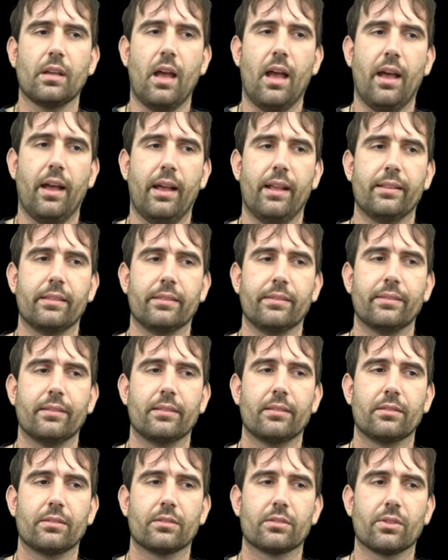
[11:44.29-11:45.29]
Uh, and
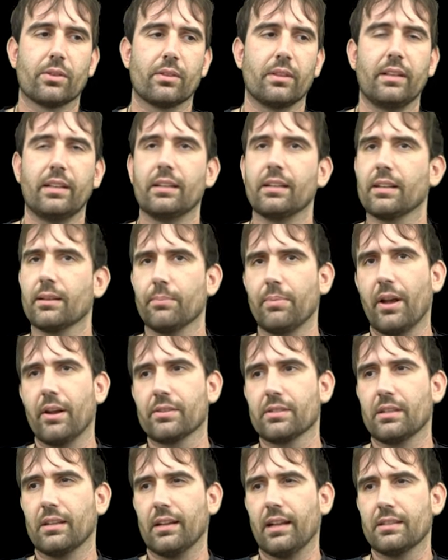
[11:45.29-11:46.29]
certainly in a
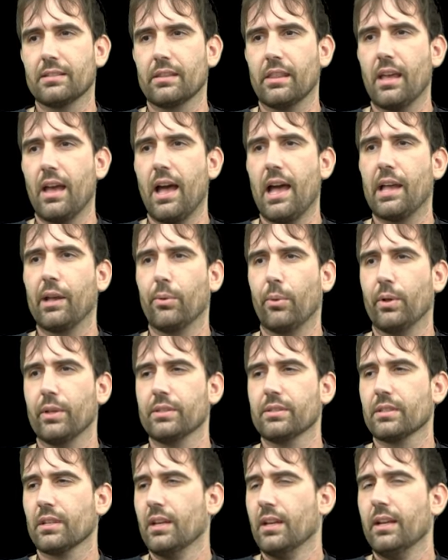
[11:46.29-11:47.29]
comparison against the
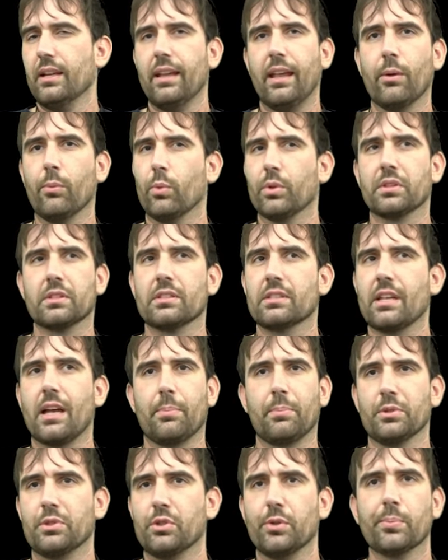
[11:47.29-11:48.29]
Iowas, it wouldn't
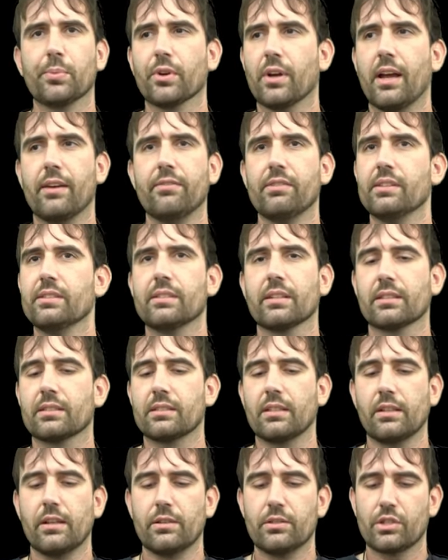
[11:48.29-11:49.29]
stop a super heavy
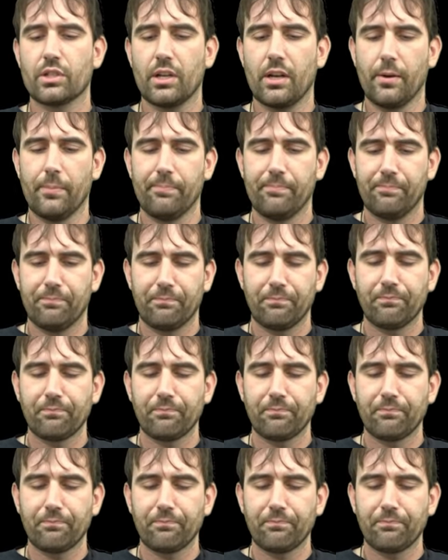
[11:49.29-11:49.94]
16 inch shell